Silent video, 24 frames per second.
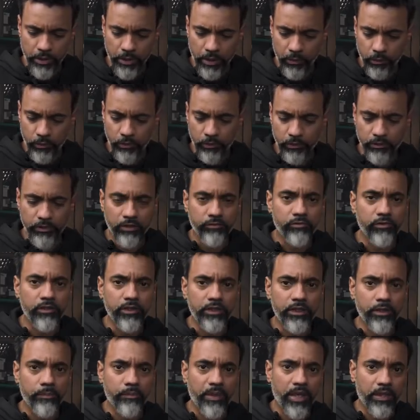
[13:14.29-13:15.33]
and I will
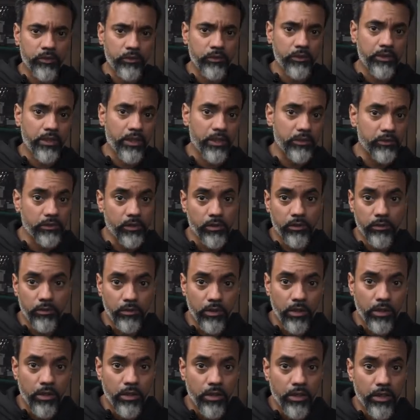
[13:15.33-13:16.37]
definitely get back to you guys on